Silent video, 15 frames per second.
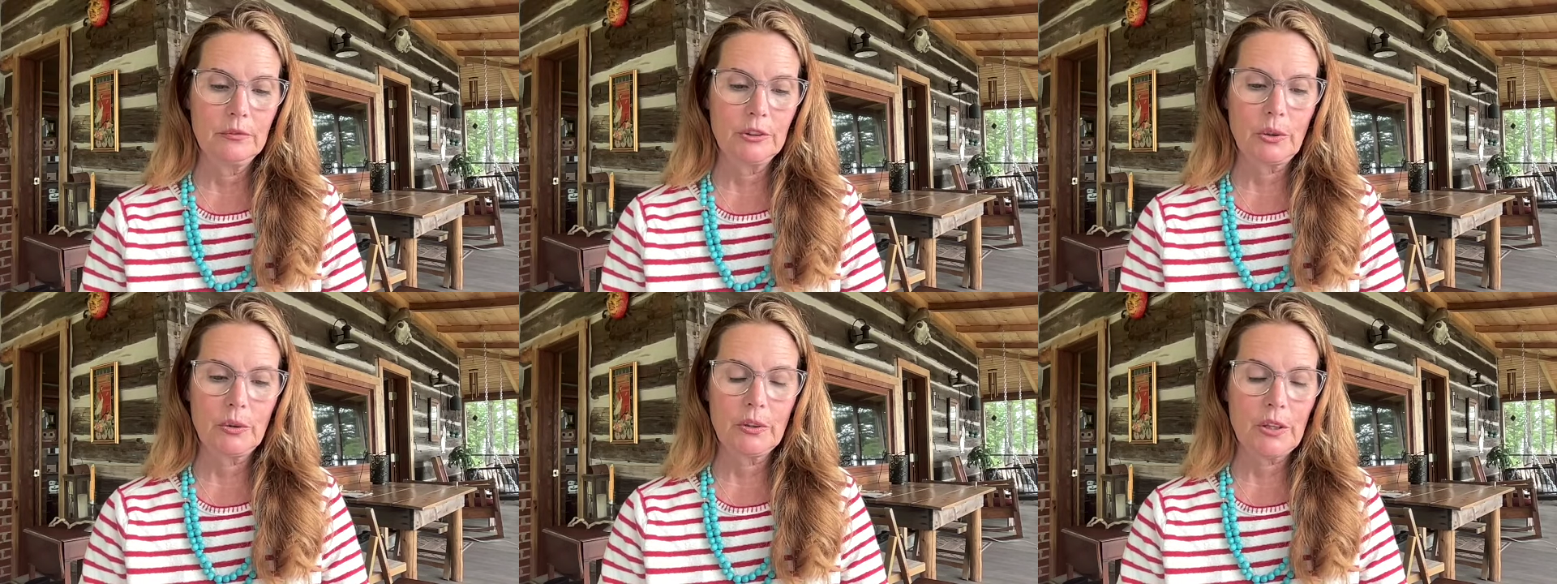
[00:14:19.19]

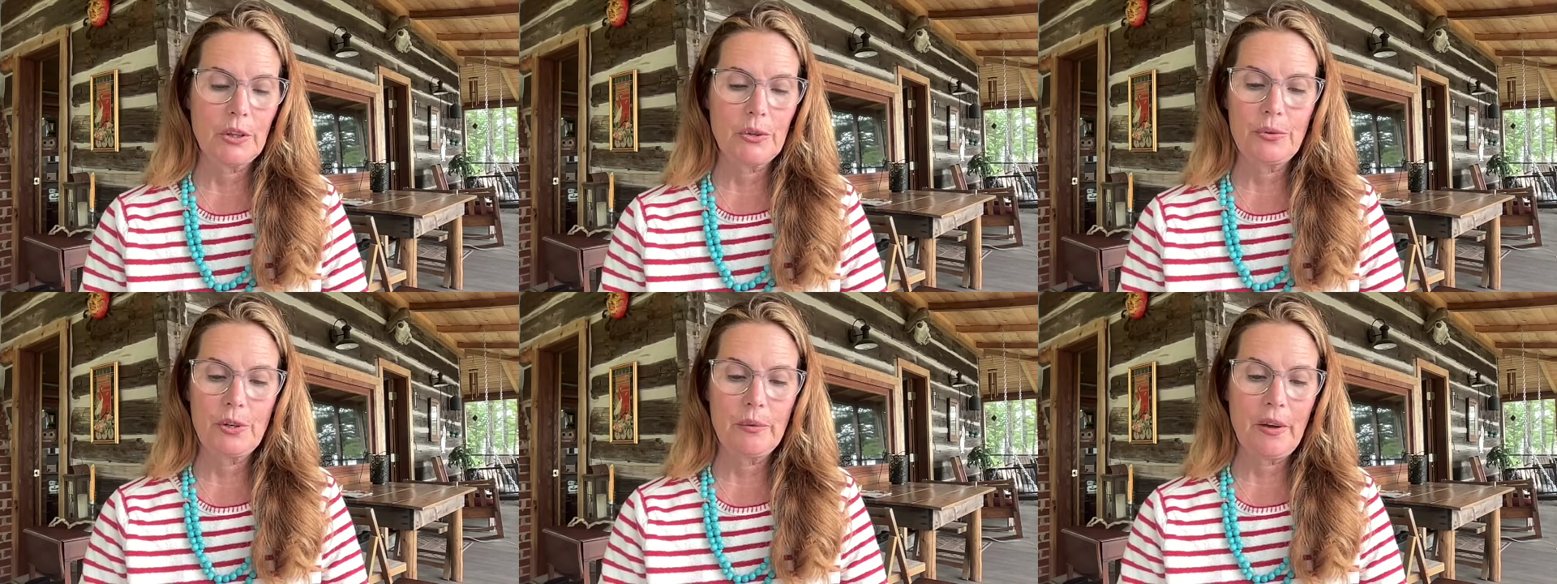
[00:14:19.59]
Don't let the
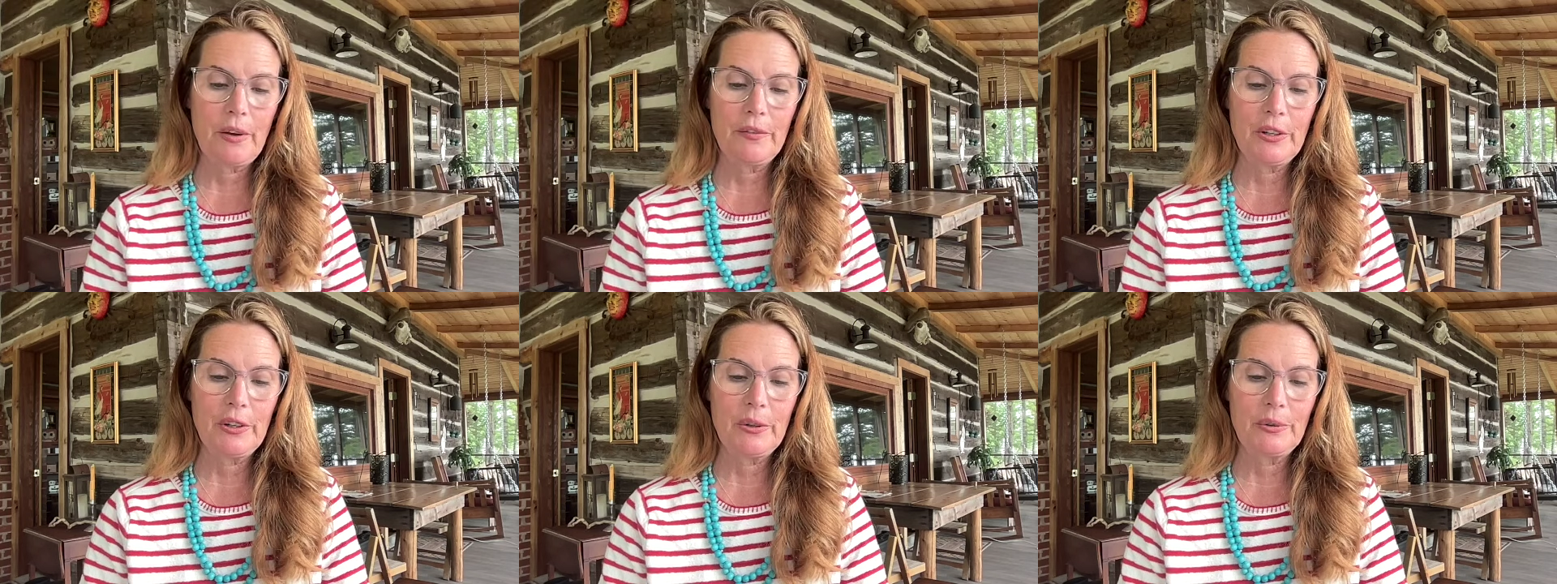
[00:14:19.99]
dream
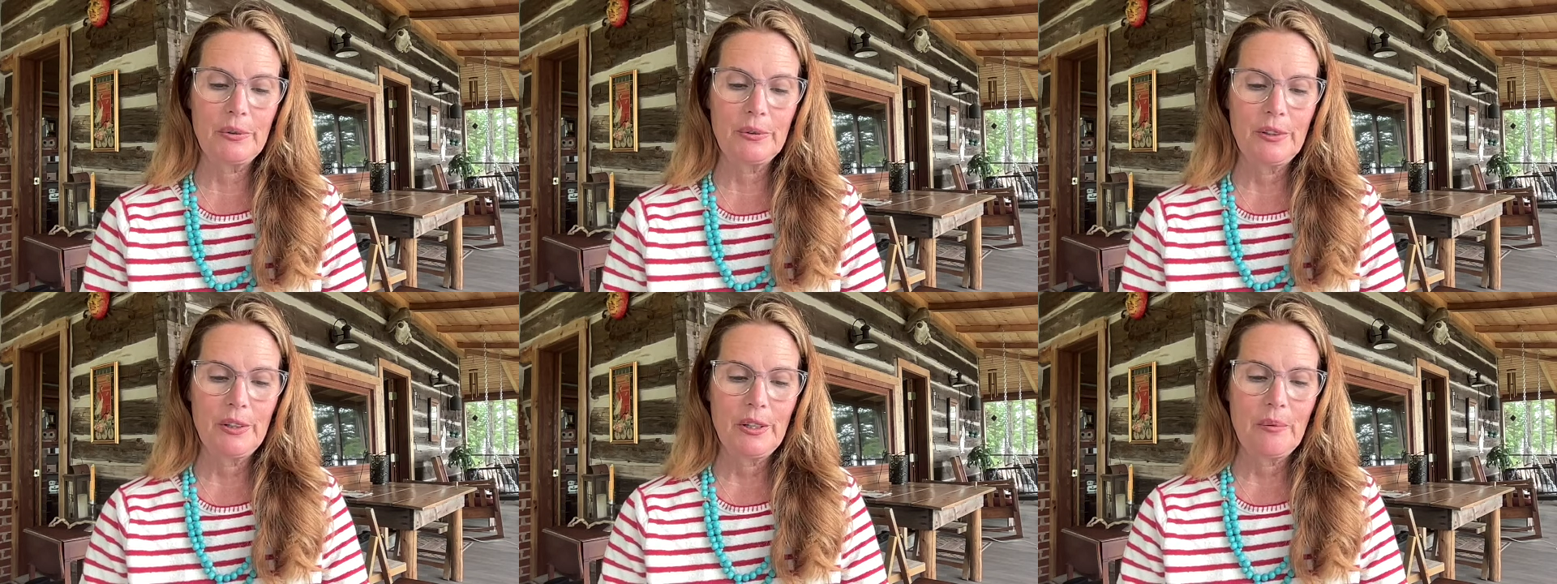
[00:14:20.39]
have you.
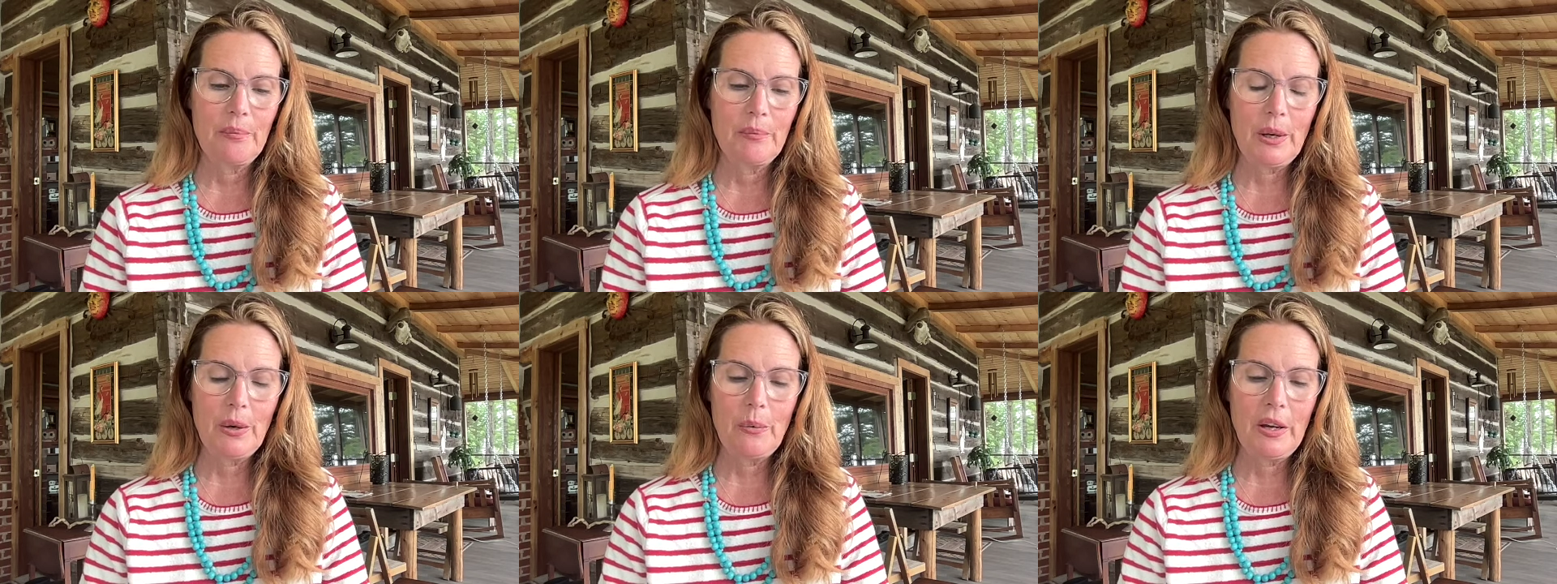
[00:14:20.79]

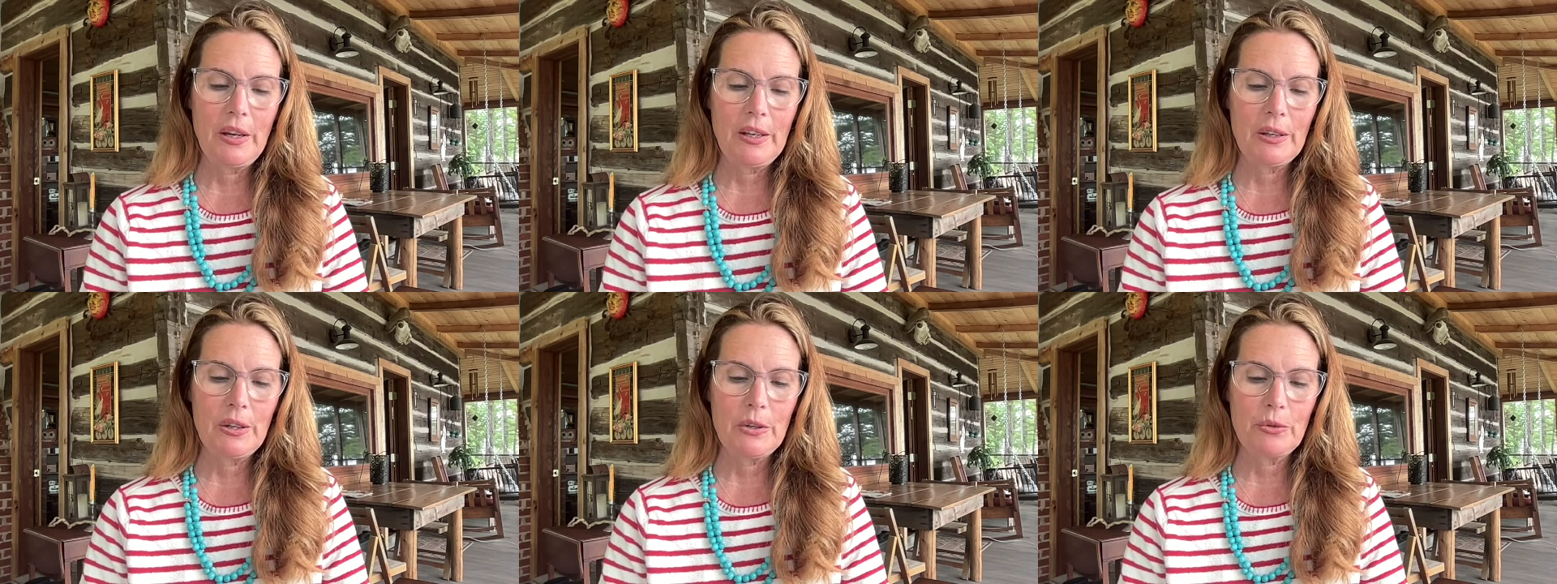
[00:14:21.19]
Be
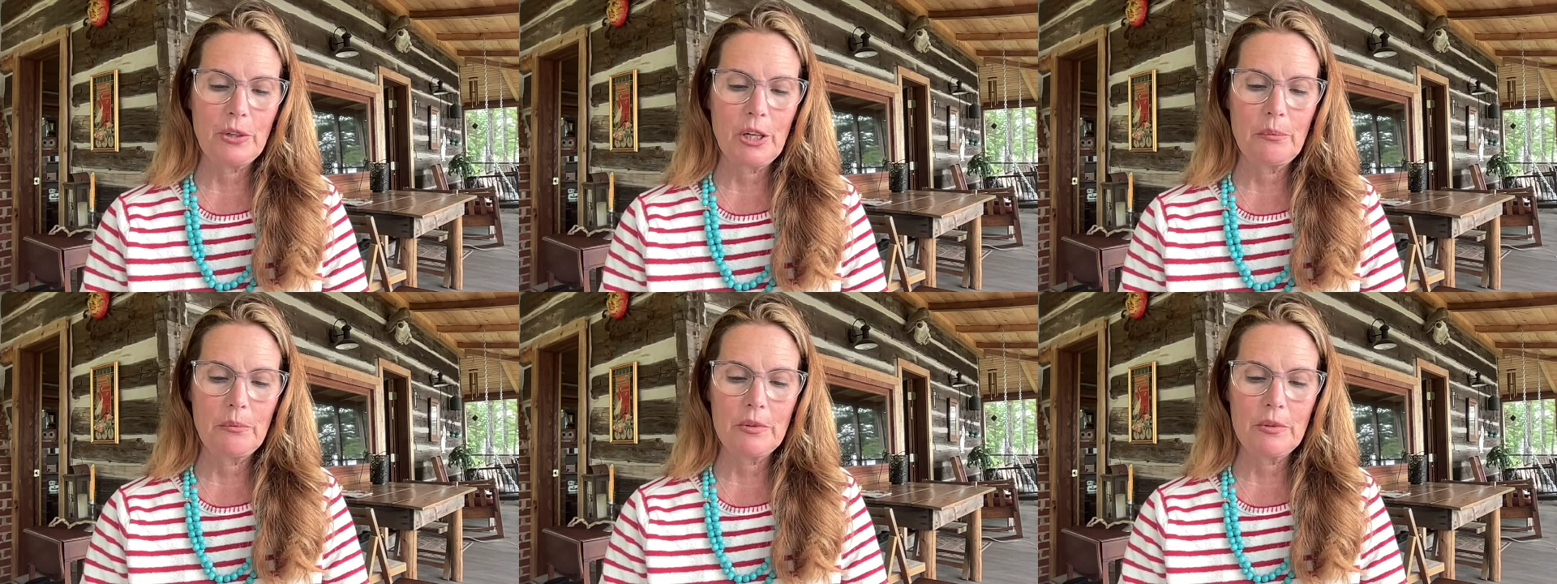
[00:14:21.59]
awake in the dream,